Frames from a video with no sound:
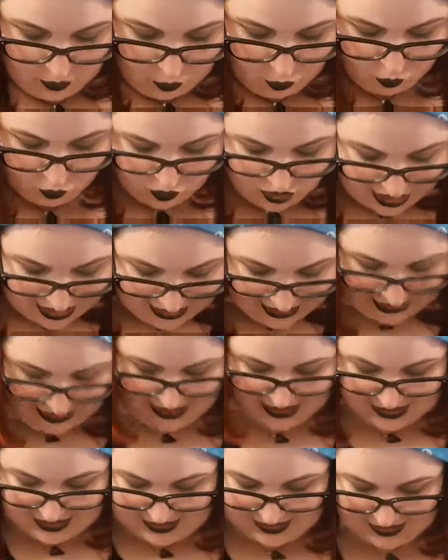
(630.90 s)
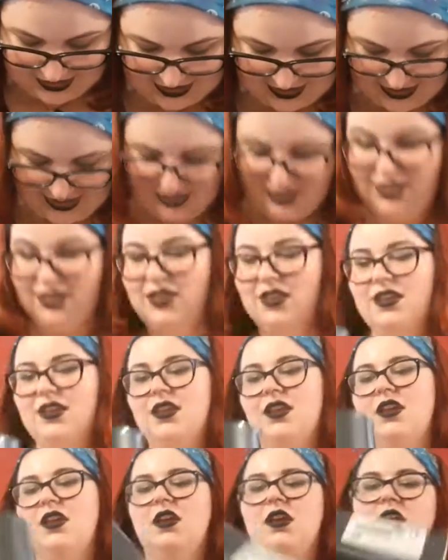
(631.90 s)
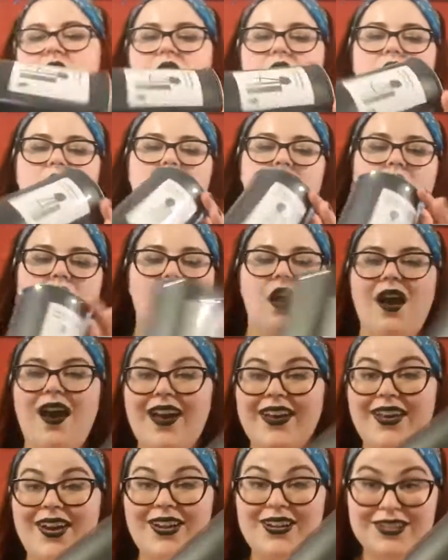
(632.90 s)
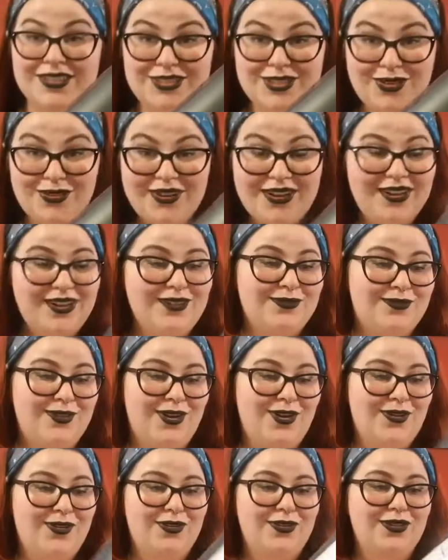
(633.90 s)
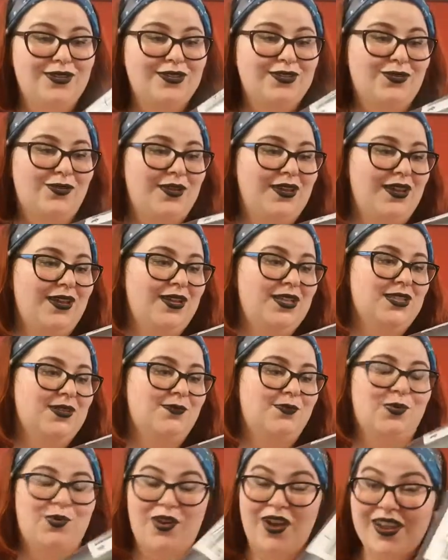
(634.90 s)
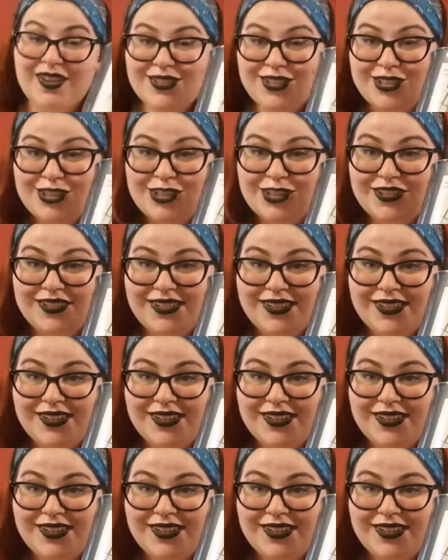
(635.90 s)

Really exciting. I got a toilet roll, toilet brush.